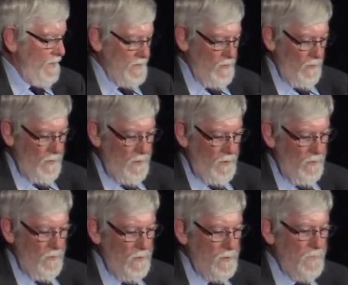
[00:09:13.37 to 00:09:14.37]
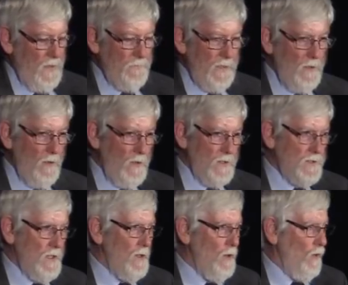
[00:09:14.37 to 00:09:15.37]
that's good news, but
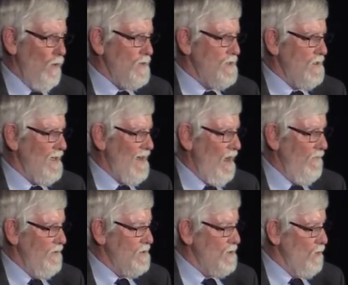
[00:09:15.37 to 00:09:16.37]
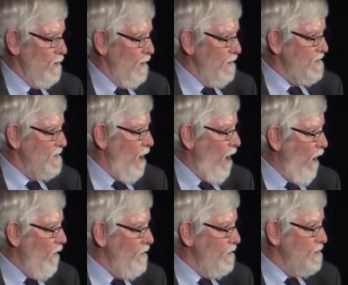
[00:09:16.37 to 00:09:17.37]
because the coarse cover soil is
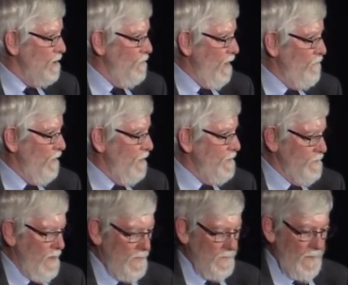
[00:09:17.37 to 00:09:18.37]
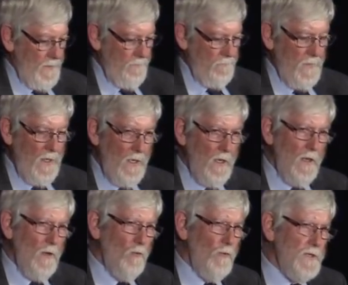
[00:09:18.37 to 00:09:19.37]
on the geomembrane directly,
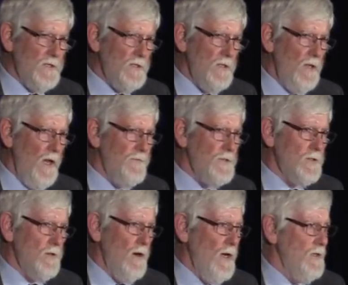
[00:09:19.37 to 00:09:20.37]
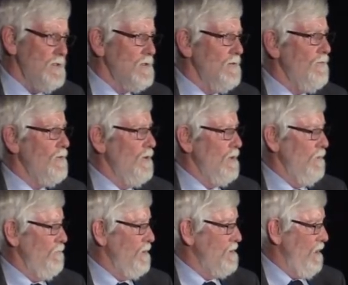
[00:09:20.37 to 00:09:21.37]
we still have strains of
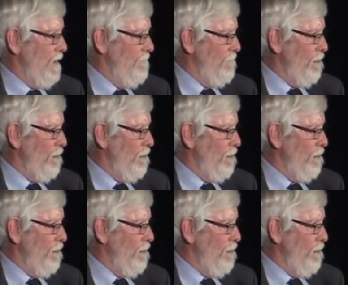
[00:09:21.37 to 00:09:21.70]
13%.